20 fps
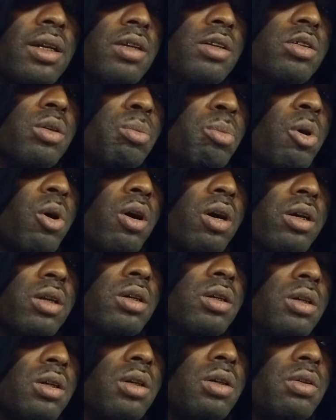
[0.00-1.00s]
is a part
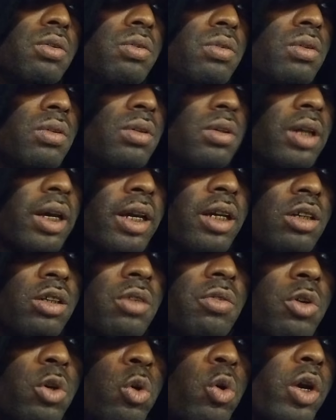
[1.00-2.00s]
of the age
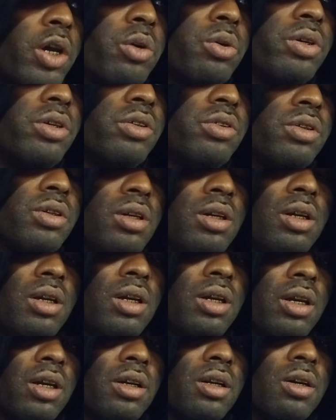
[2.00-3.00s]
of Aquarius
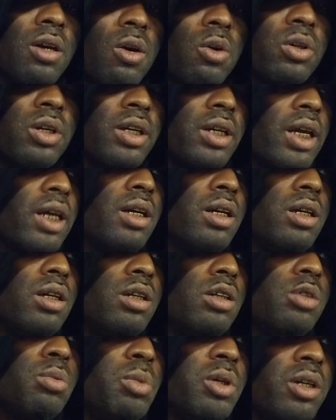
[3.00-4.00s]
in the golden
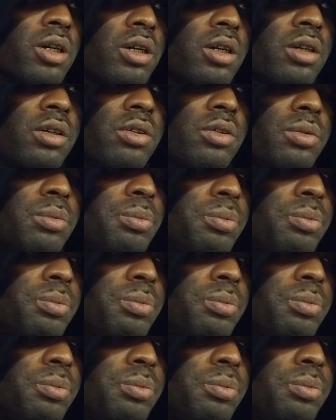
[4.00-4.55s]
age, because